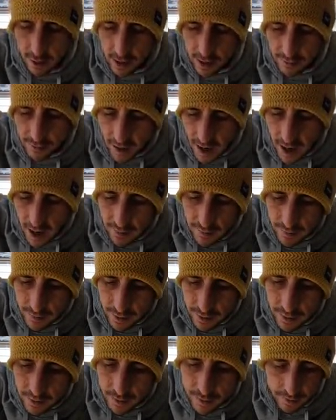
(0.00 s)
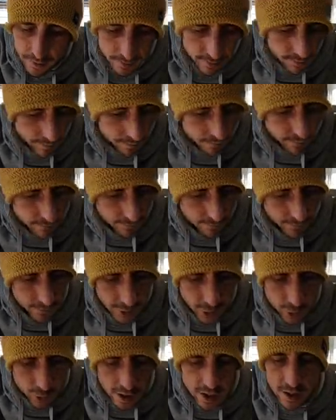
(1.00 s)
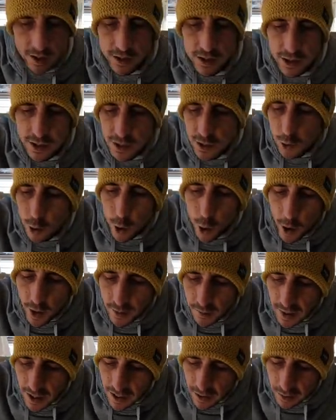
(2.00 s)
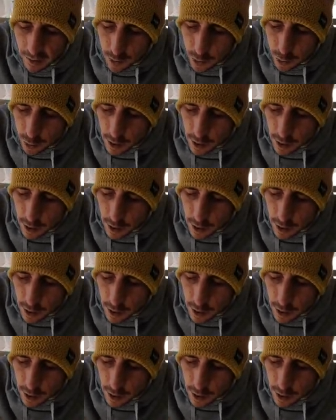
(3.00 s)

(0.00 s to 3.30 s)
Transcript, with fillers: thirty-five. Treat us good, man.